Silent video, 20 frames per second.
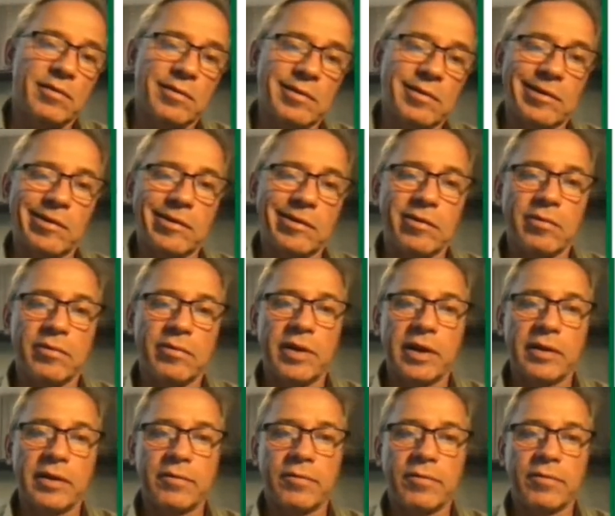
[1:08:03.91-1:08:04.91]
of
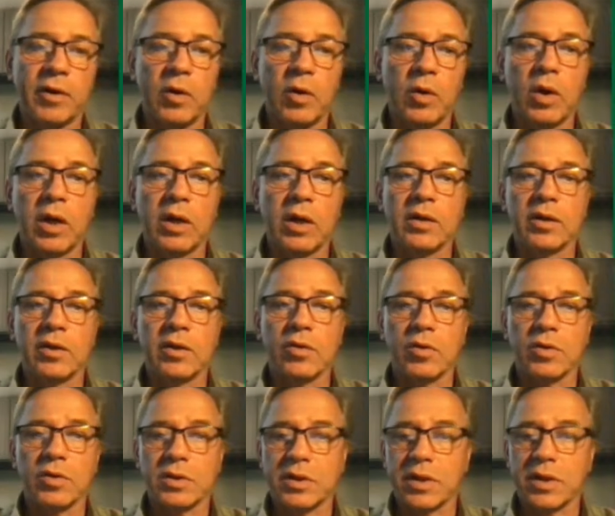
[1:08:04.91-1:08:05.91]
that fluid
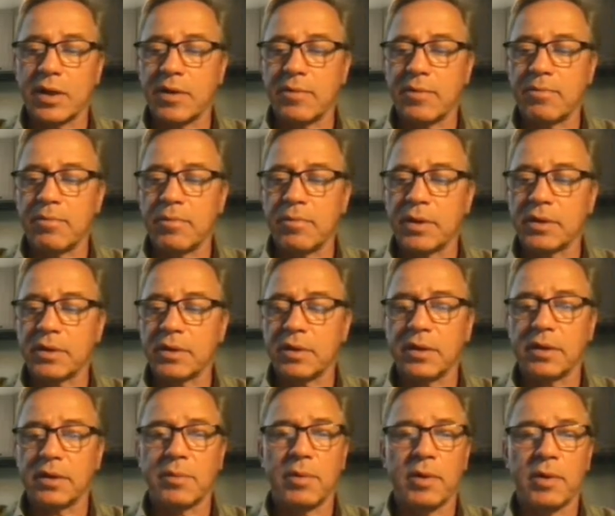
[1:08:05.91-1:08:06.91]
across the muscle
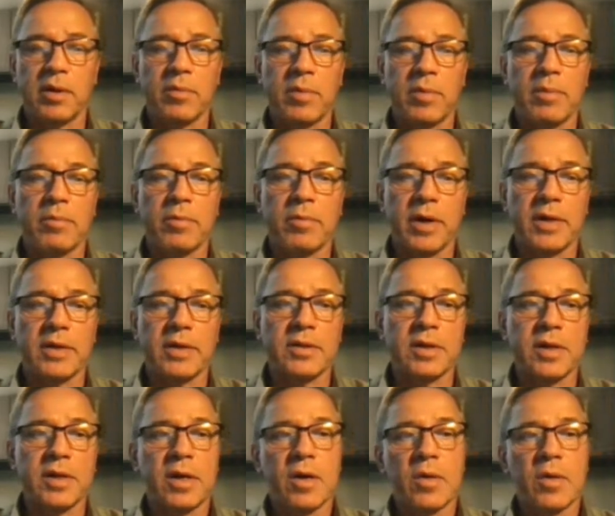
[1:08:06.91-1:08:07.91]
and capillary membranes
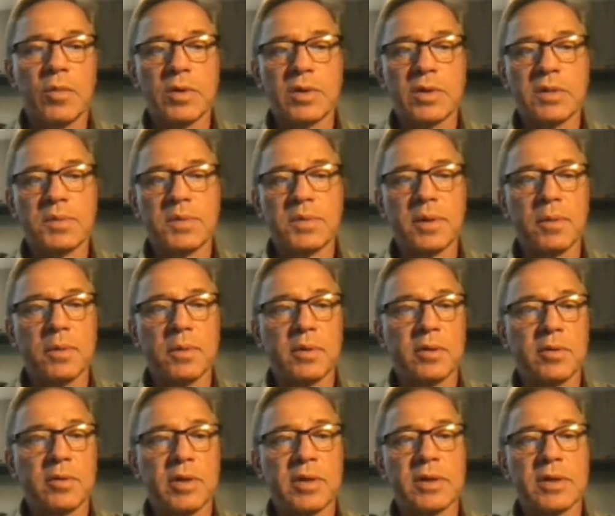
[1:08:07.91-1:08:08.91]
with subsequent
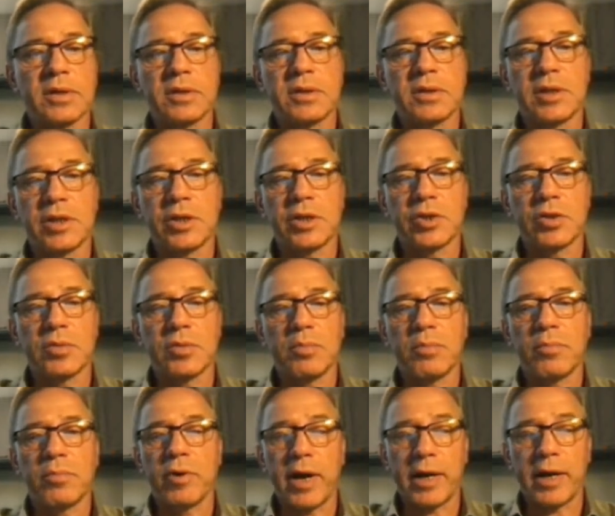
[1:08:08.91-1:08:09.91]
increase in tissue
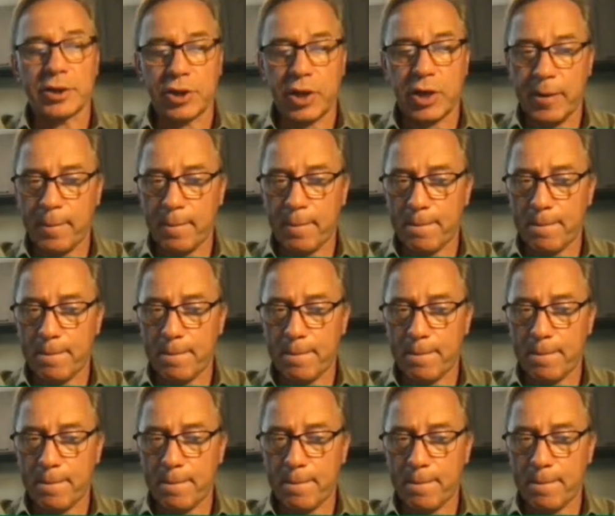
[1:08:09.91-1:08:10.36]
pressure.